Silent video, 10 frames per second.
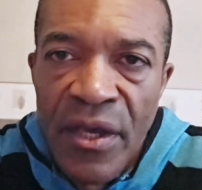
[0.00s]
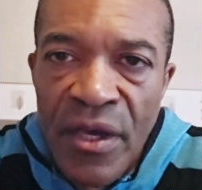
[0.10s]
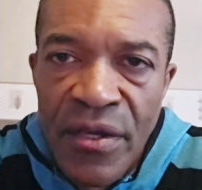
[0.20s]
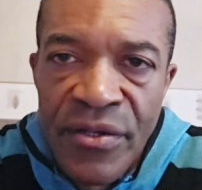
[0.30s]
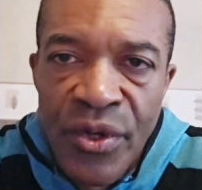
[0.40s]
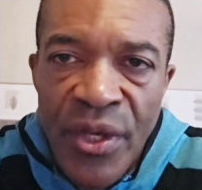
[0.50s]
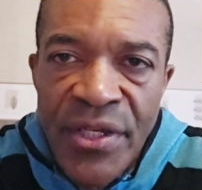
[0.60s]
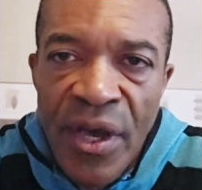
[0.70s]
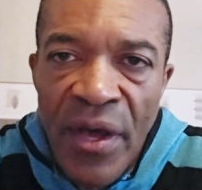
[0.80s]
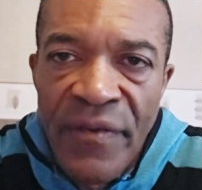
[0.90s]
that took a
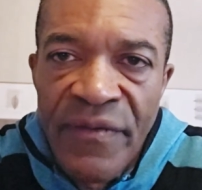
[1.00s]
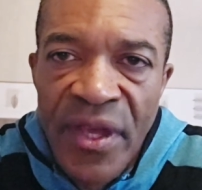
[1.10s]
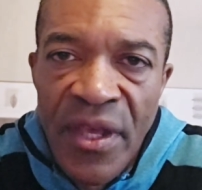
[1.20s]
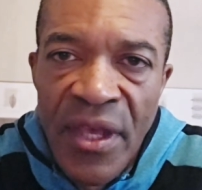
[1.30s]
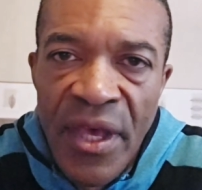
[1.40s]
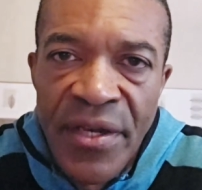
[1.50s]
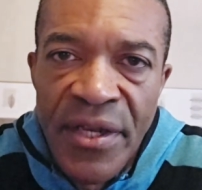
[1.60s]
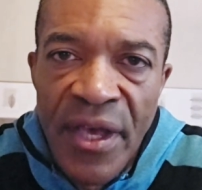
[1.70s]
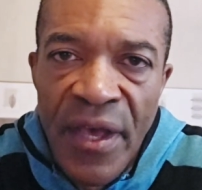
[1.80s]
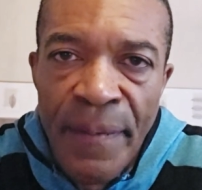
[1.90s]
dive, and
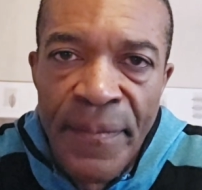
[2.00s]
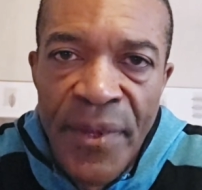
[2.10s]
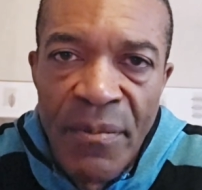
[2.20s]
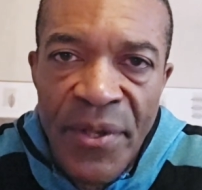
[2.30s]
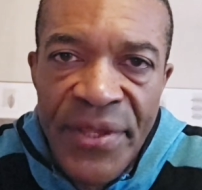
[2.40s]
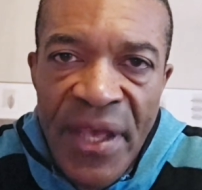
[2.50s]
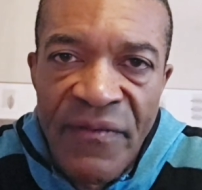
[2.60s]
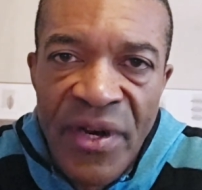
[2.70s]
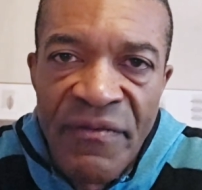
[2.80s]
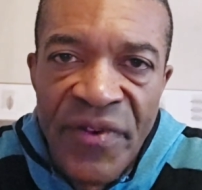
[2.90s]
but
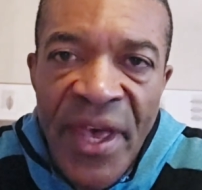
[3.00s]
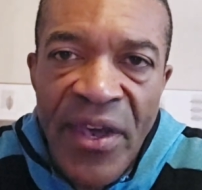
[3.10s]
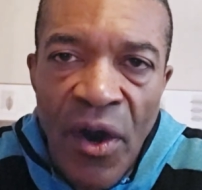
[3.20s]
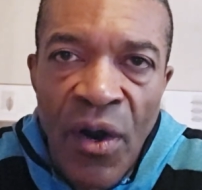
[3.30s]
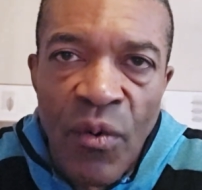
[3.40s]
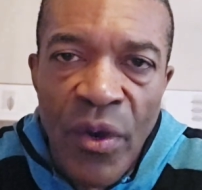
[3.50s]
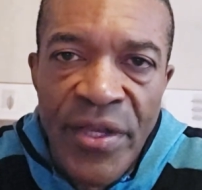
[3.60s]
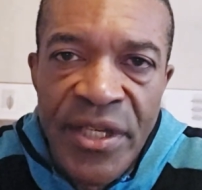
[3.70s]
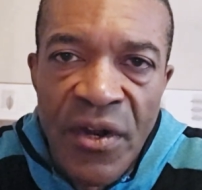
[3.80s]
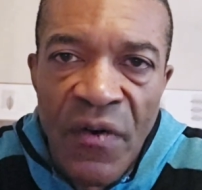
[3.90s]
thankfully VAR
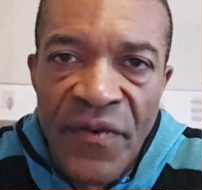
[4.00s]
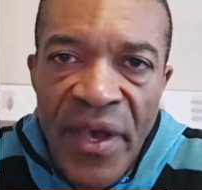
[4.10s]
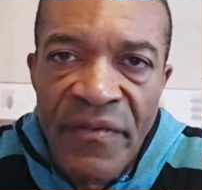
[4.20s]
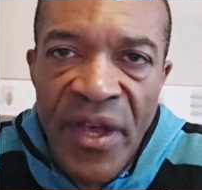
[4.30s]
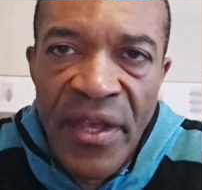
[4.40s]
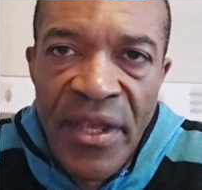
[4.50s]
worked in our favour,